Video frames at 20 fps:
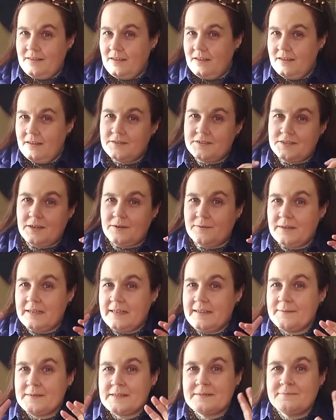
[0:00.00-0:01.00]
So
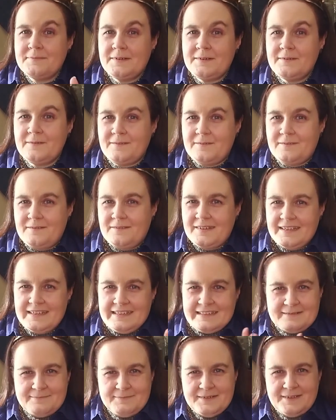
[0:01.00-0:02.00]
it was moon.
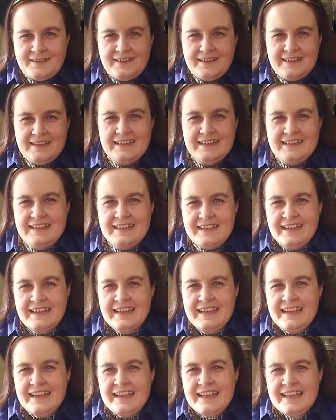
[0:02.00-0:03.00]
It's moon. It
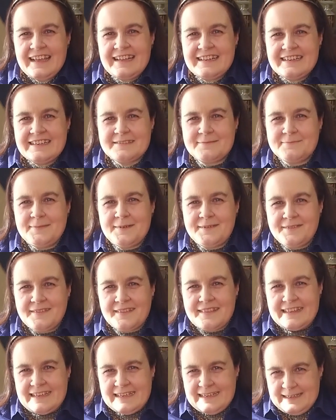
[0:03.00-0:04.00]
is moon
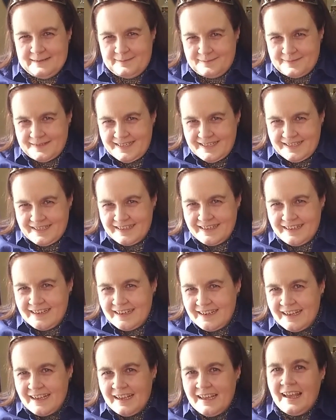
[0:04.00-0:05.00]
themed.
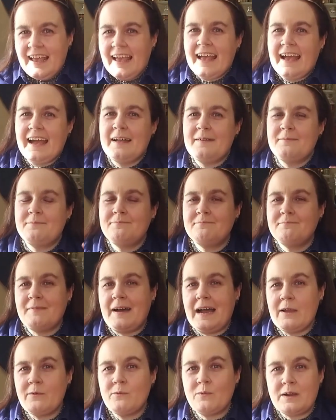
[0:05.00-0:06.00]
And
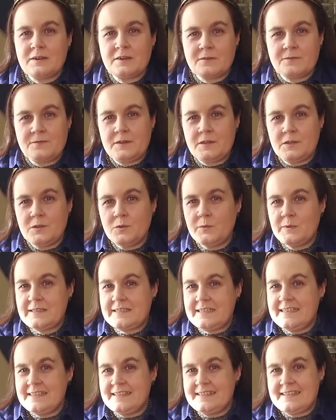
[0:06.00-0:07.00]
my wonderful
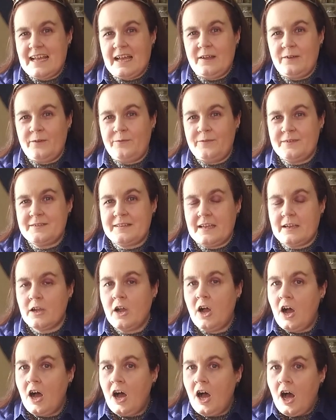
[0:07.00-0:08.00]
witchy self was like,
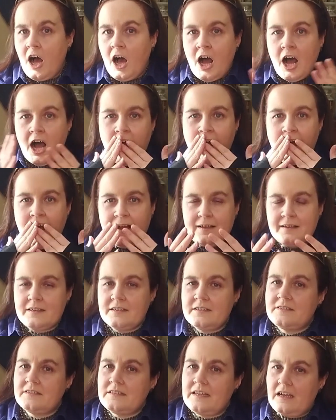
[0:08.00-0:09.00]

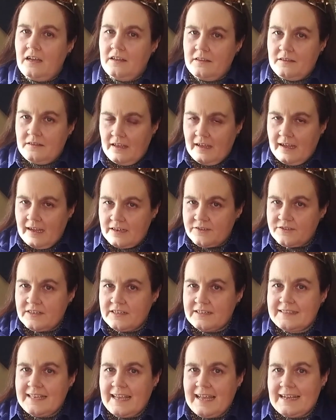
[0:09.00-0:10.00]
because
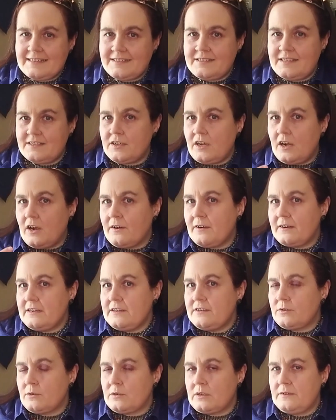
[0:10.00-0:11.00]
Hendrick's has this already
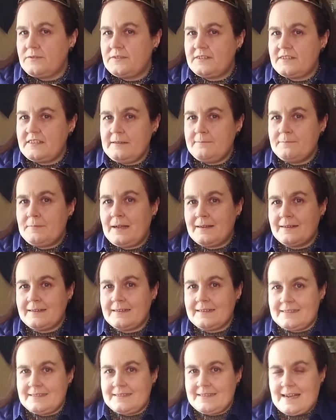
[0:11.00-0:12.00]
sort of steampunk
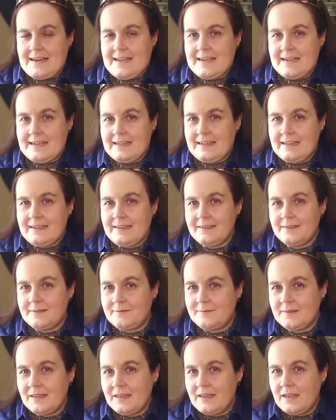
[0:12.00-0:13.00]
aesthetic.
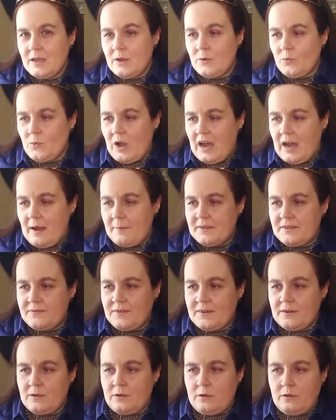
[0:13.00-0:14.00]
It's
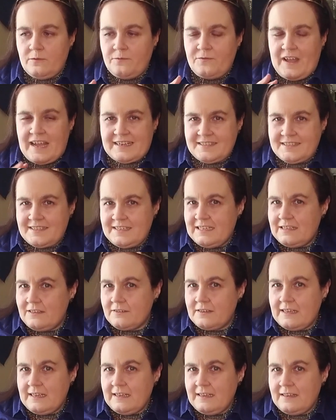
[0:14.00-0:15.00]
very old-fashioned-y
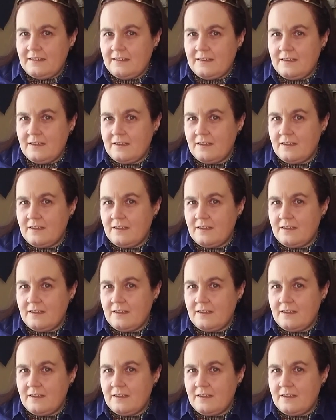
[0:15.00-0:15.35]
looking.